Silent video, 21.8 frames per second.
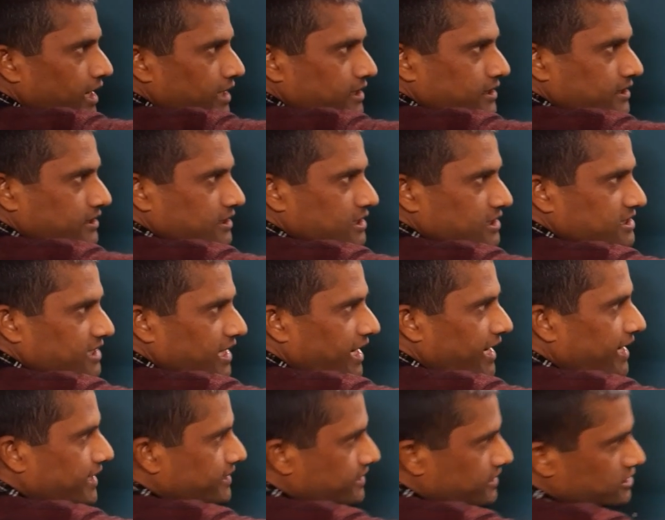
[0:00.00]
this
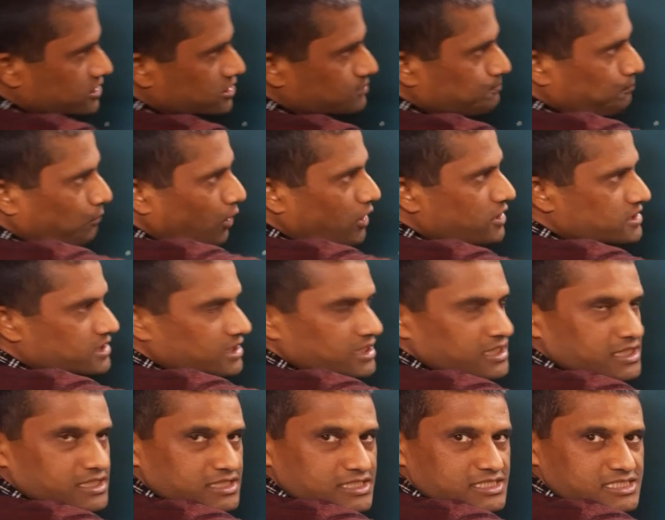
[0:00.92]
head is pointing
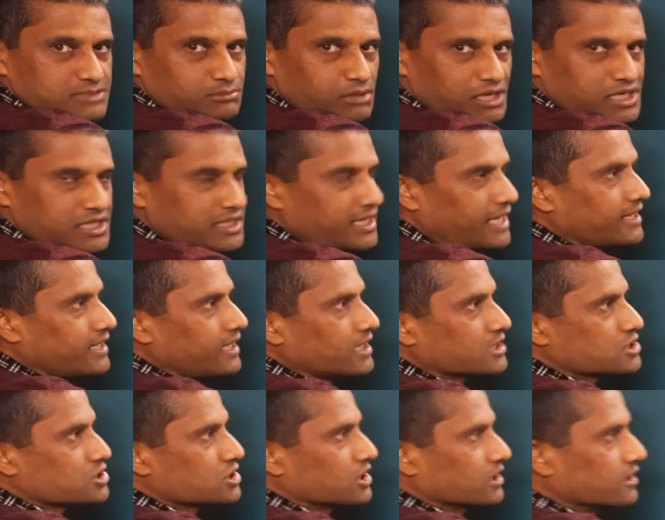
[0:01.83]
in this very
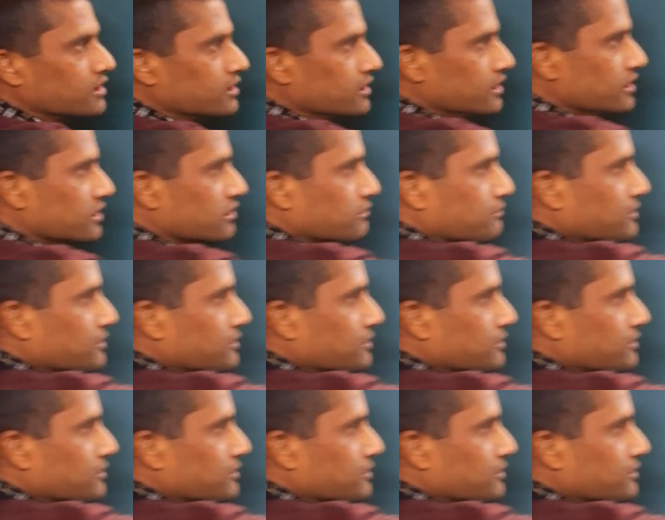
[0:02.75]
direction. It